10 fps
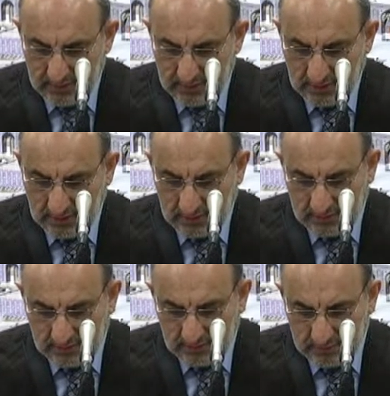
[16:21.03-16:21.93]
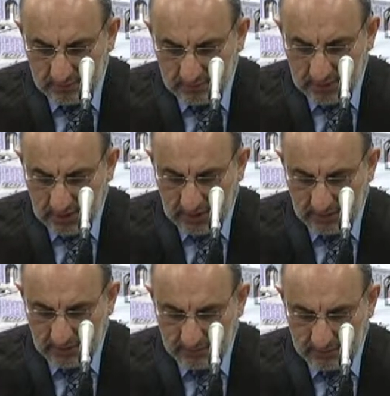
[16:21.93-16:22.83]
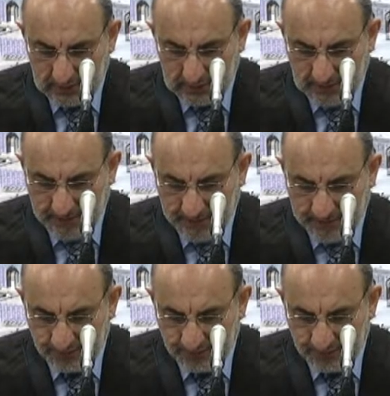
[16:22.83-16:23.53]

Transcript: tahir body